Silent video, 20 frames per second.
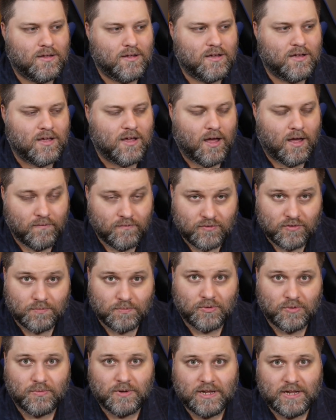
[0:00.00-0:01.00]

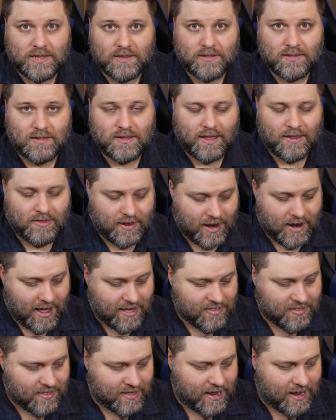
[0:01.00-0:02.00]
comfortable with and that I
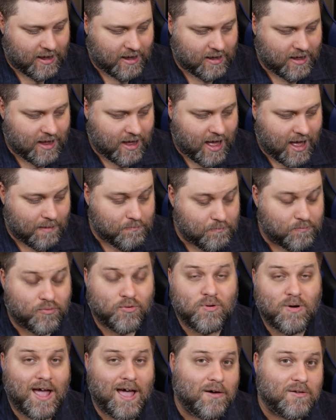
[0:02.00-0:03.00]
think I'm
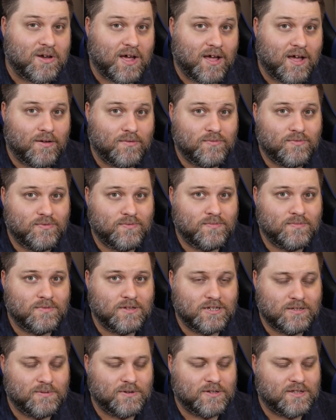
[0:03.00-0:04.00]
proud of,
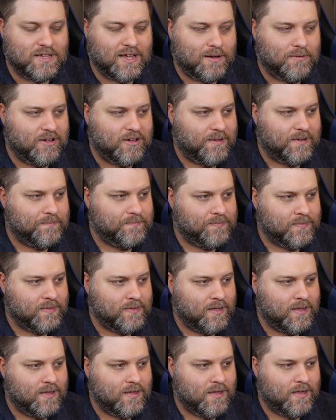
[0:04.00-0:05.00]
let's put it that way,
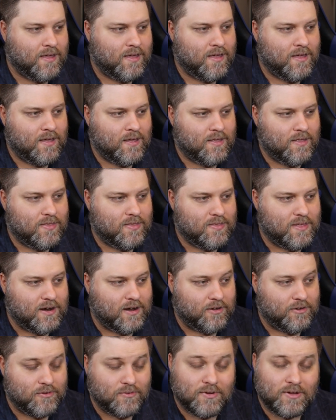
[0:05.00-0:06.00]
then
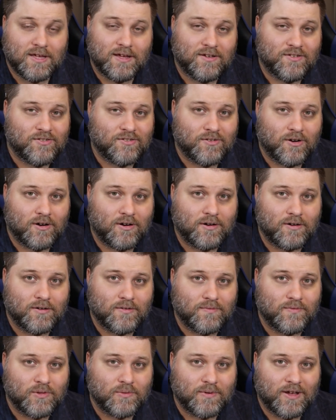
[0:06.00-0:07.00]
I'll do a Kickstarter
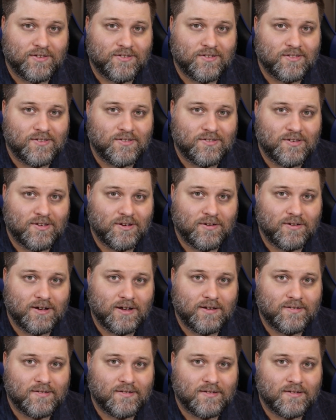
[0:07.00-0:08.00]
for the rest of the
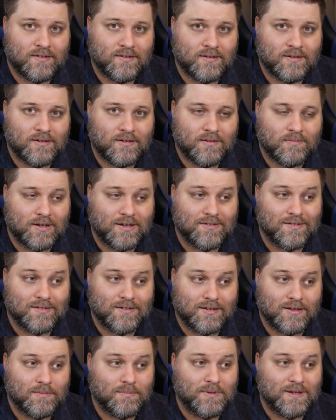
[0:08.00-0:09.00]
series because it's
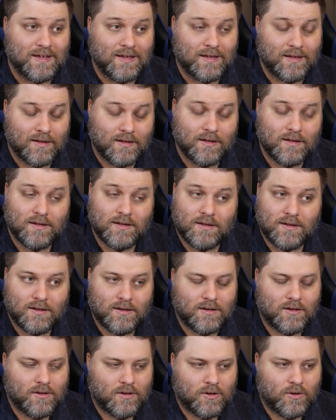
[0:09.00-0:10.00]
going to be,
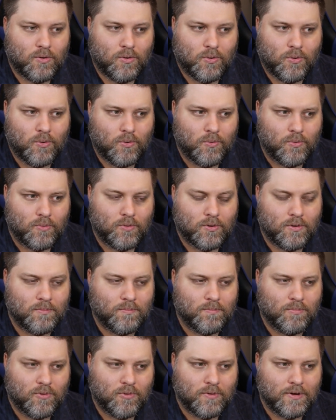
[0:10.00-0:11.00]
whew,
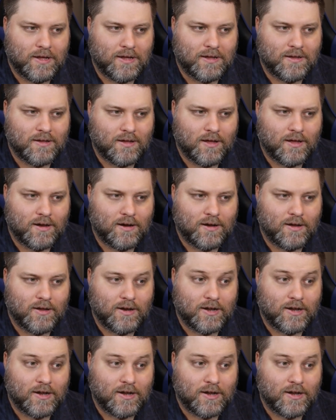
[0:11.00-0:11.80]
boy, uh, an